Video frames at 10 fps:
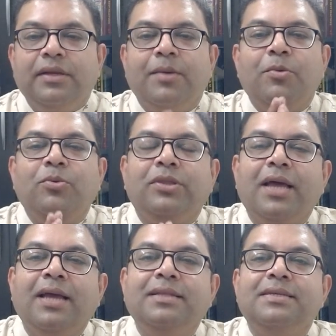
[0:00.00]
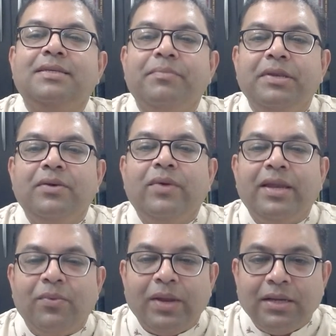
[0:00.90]
Namo Buddhaya, this is Abhinav
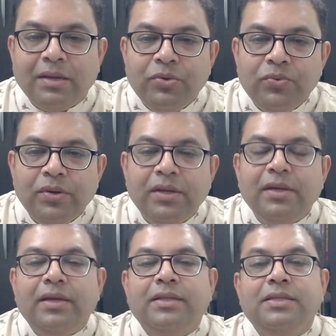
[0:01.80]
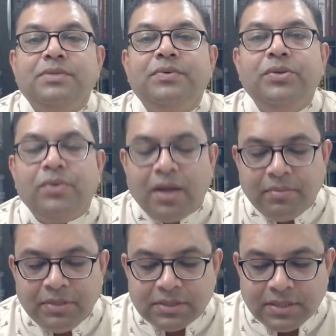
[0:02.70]
and I welcome you. In this video, I
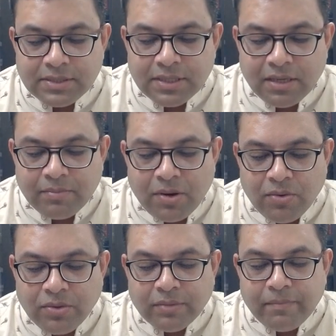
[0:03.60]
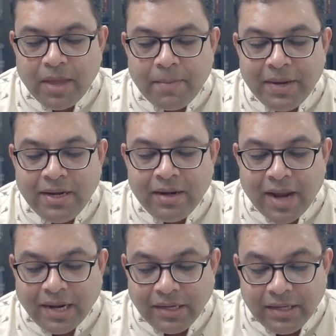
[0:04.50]
am discussing about MN
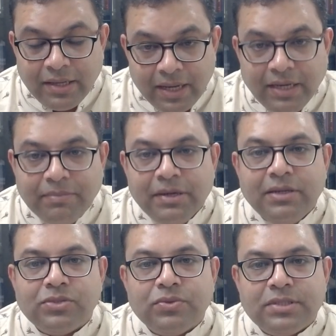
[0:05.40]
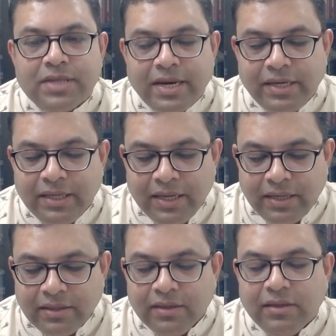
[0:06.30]
98, Buddhist Discourses
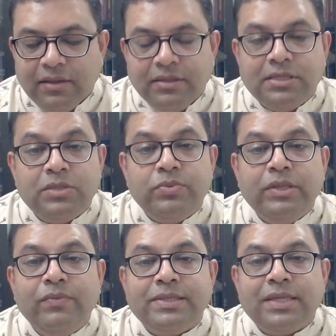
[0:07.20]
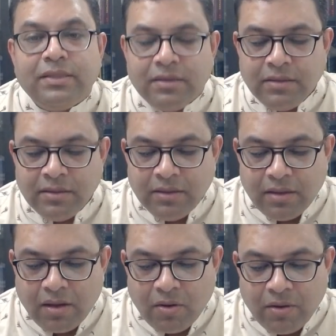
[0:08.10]
98. This is with Vesetha
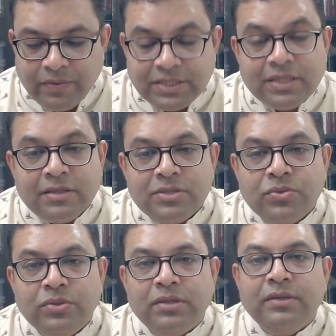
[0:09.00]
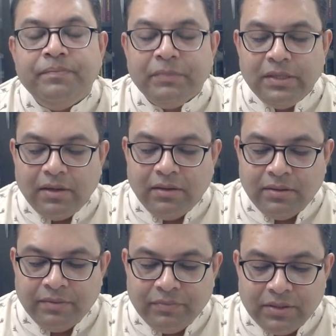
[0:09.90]
or Vesetha
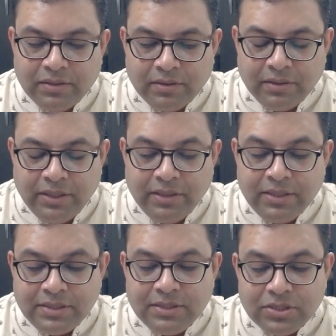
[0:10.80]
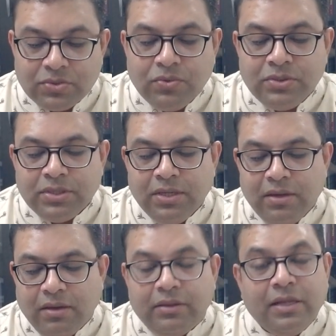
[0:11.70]
Sutta. In this discourse,
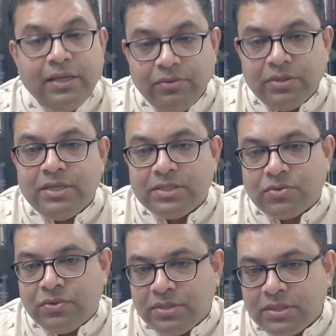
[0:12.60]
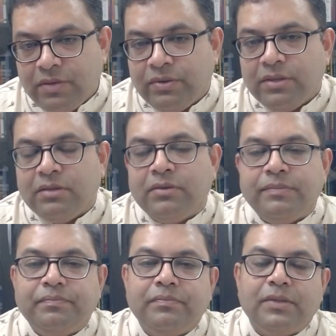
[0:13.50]
the link to the discourse is given in the
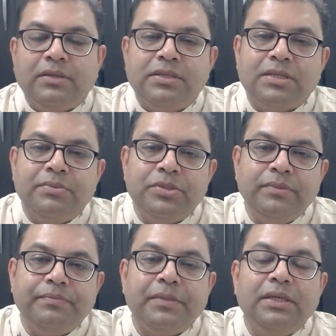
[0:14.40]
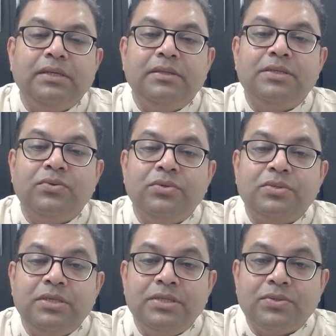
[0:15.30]
description.
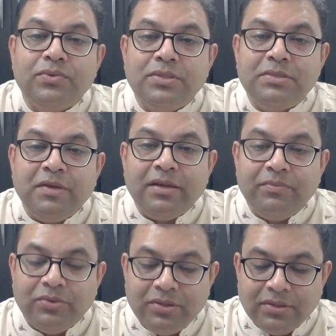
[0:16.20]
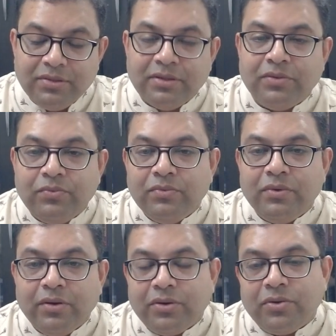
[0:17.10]
Discourse is where Buddha
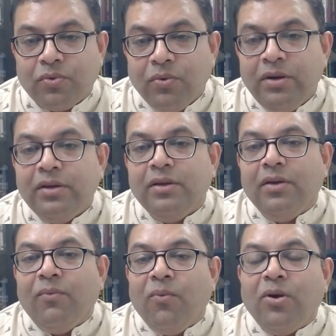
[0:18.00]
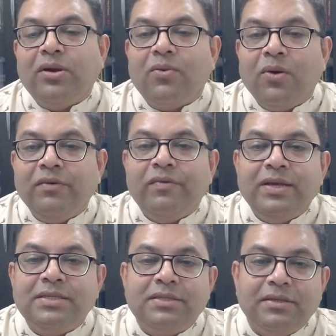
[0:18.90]
told what
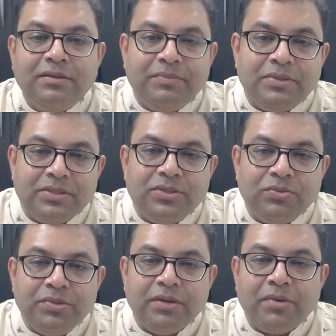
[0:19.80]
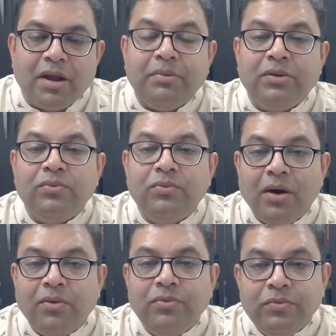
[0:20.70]
qualifies a person to be a Brahmin,
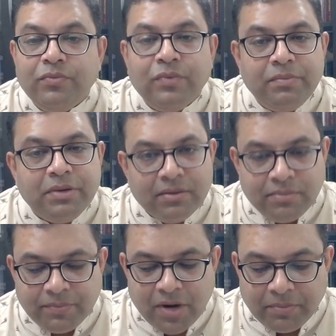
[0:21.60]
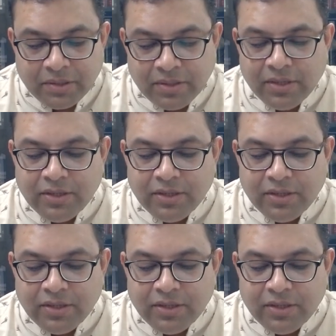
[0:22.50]
how do one become a Brahmin.